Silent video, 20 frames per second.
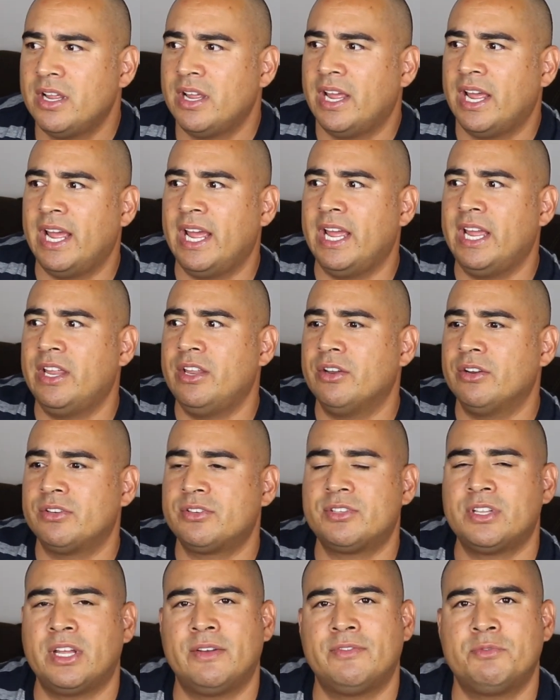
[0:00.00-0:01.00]
Hey, your
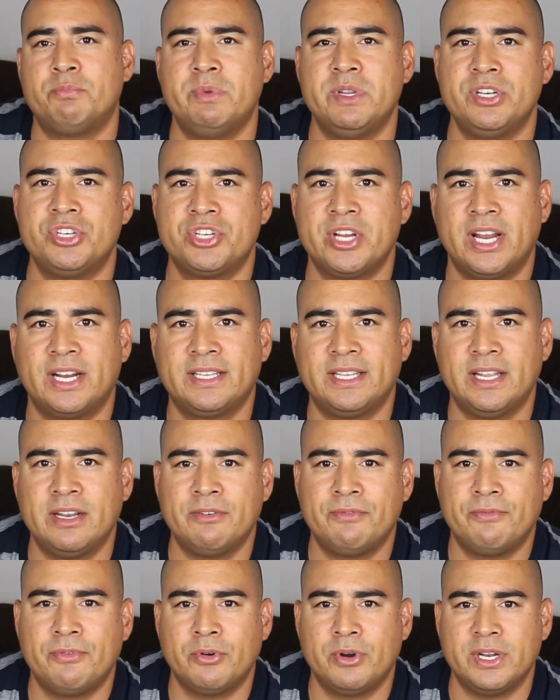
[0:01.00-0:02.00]
stuff's being checked in
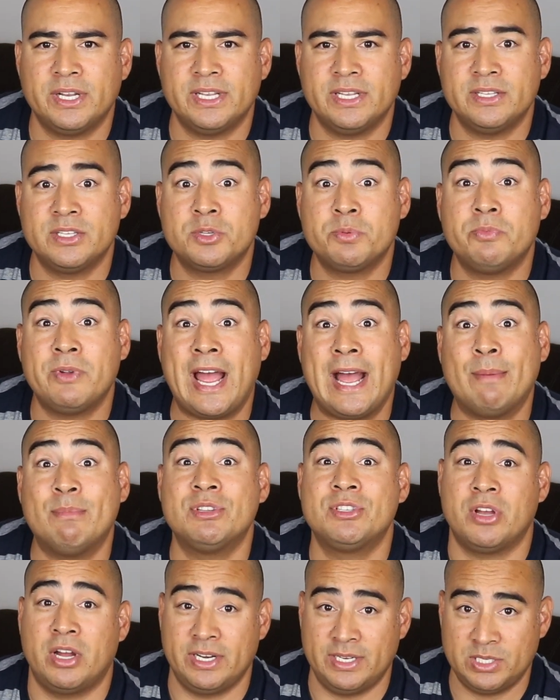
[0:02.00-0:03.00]
for Amazon